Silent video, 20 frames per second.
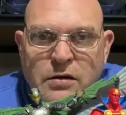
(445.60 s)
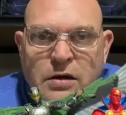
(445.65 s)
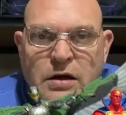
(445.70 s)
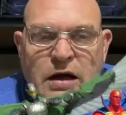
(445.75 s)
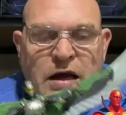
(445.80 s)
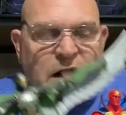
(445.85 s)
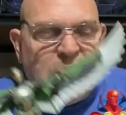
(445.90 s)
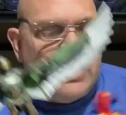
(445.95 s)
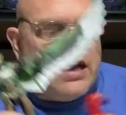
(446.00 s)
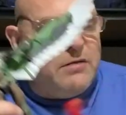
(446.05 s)

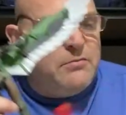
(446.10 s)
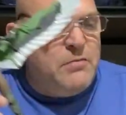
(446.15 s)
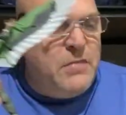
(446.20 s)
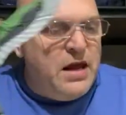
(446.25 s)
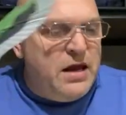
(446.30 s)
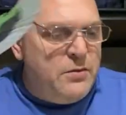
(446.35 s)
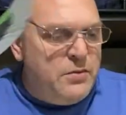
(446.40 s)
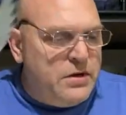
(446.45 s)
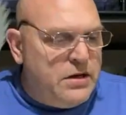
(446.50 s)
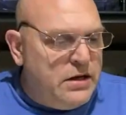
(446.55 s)
And
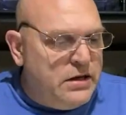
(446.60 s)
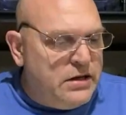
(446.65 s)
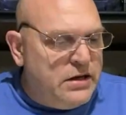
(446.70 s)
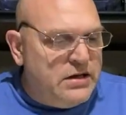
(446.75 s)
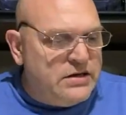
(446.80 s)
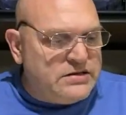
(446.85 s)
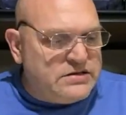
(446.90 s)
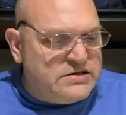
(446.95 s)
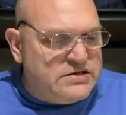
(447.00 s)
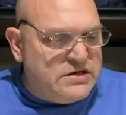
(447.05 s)
maybe it
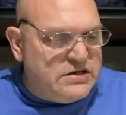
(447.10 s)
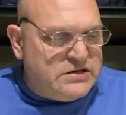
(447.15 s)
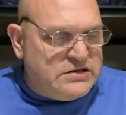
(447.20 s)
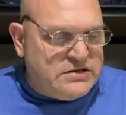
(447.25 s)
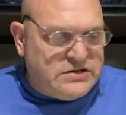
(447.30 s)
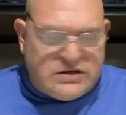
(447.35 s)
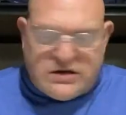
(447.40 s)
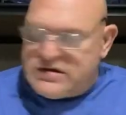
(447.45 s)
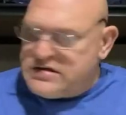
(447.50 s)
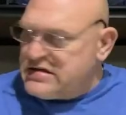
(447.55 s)
is
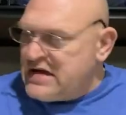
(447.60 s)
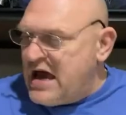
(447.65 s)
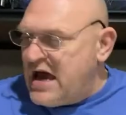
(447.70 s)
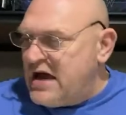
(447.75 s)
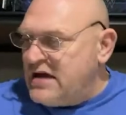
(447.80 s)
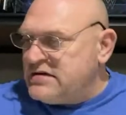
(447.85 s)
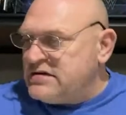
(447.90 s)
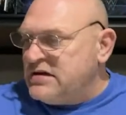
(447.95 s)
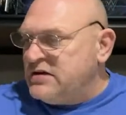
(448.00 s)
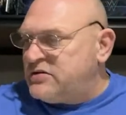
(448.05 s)
just the
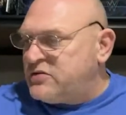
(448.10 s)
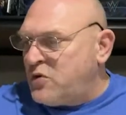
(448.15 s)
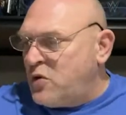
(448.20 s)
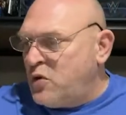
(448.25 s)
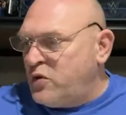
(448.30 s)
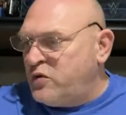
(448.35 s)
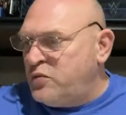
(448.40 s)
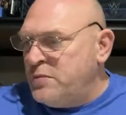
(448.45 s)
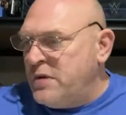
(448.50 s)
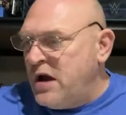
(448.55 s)
size that
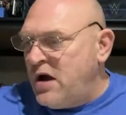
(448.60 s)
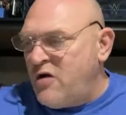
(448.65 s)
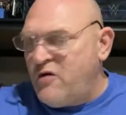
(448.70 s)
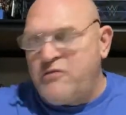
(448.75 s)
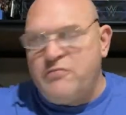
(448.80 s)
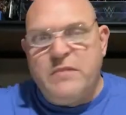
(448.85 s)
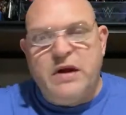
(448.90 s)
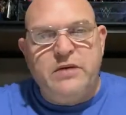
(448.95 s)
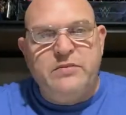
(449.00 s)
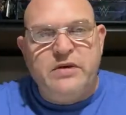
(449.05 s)
throws me off.
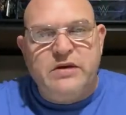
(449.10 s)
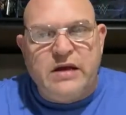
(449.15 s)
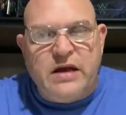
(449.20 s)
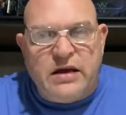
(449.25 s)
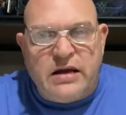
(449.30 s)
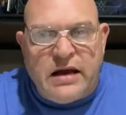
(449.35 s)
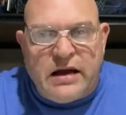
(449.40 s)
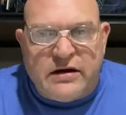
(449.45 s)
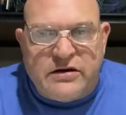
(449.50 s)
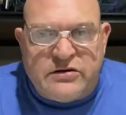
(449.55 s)
Maybe that
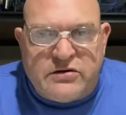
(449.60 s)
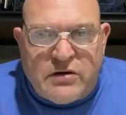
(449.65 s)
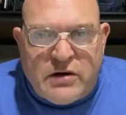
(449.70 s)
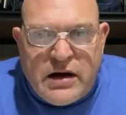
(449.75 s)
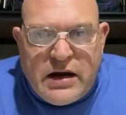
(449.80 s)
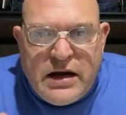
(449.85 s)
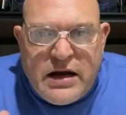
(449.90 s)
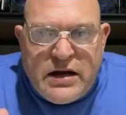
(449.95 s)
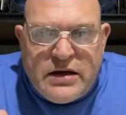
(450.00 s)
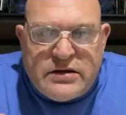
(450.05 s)
extra
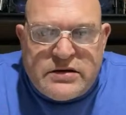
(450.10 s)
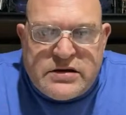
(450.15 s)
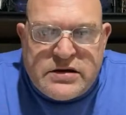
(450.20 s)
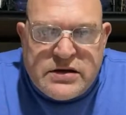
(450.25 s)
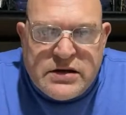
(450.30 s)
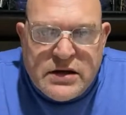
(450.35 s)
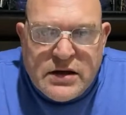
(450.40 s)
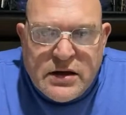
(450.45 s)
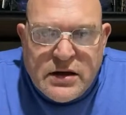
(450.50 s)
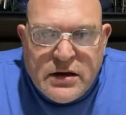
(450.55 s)
inch,
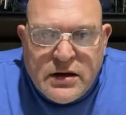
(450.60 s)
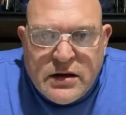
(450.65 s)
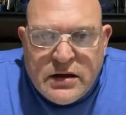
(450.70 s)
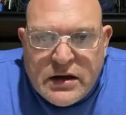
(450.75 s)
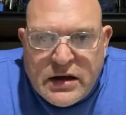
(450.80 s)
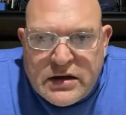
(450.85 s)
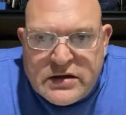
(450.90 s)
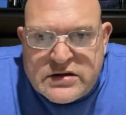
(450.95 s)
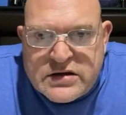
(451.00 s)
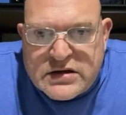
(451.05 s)

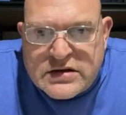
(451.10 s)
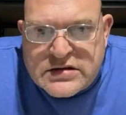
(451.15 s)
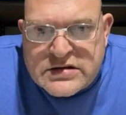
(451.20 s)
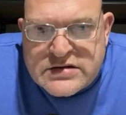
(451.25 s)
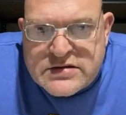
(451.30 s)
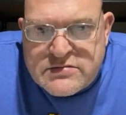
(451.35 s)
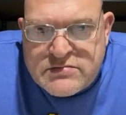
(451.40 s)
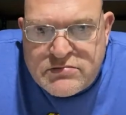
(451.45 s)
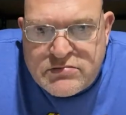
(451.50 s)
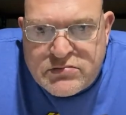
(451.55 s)
it
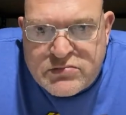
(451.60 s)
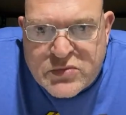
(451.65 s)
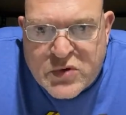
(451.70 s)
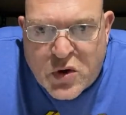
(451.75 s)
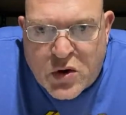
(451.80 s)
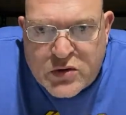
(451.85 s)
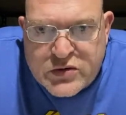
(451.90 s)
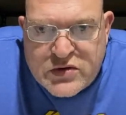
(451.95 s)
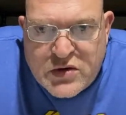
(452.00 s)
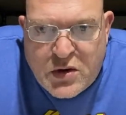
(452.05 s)
just
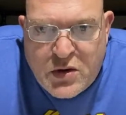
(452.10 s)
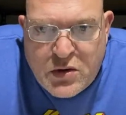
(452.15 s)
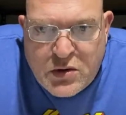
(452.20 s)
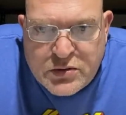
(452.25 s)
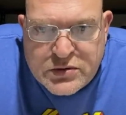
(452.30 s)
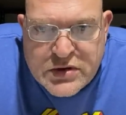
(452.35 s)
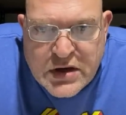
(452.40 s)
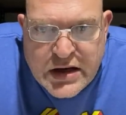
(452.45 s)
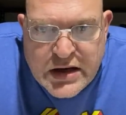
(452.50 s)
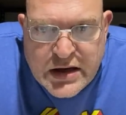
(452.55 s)
throws the
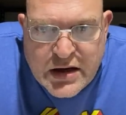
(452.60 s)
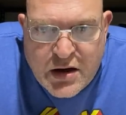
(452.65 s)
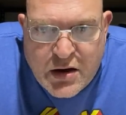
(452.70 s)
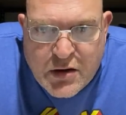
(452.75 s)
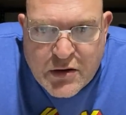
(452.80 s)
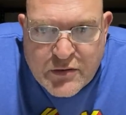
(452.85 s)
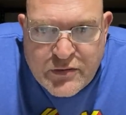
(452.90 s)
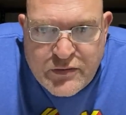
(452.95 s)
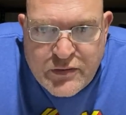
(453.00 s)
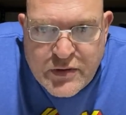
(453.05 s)
whole thing
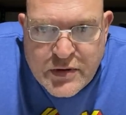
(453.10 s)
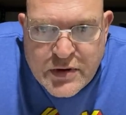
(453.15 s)
off.